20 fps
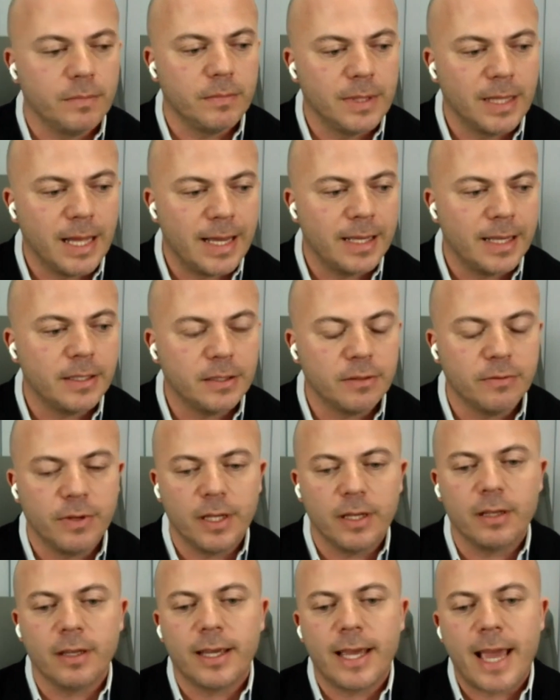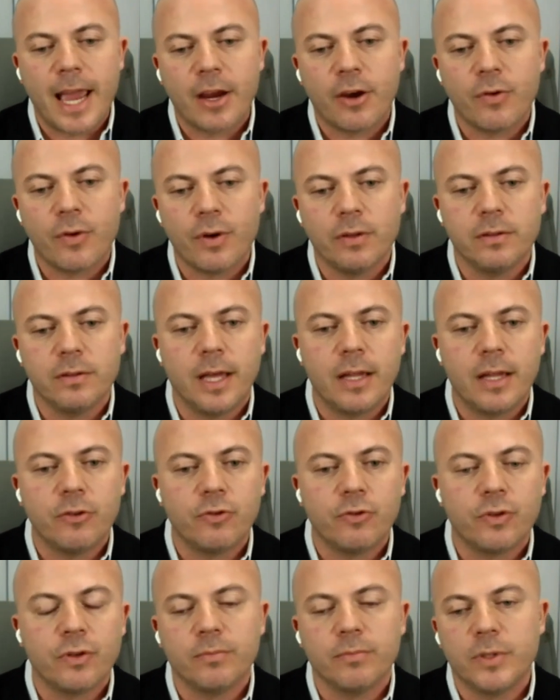nice, very accurate
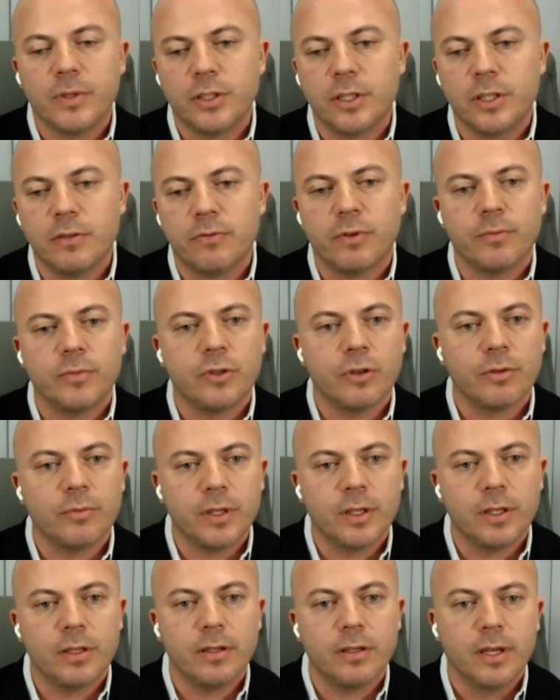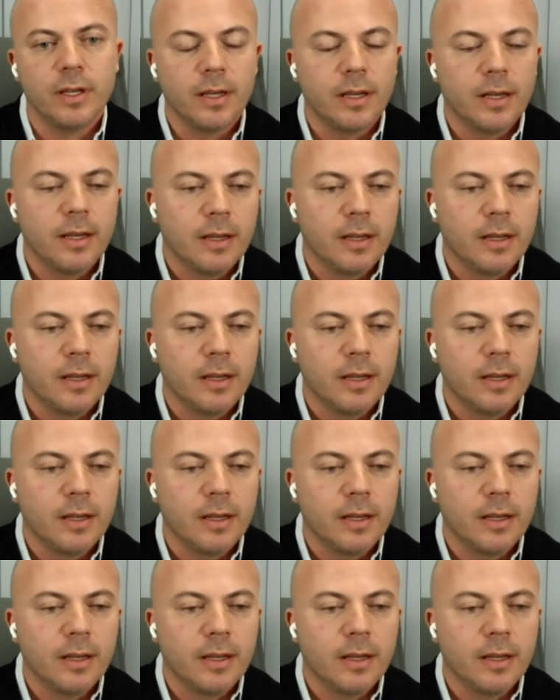Dentron machine from Germany.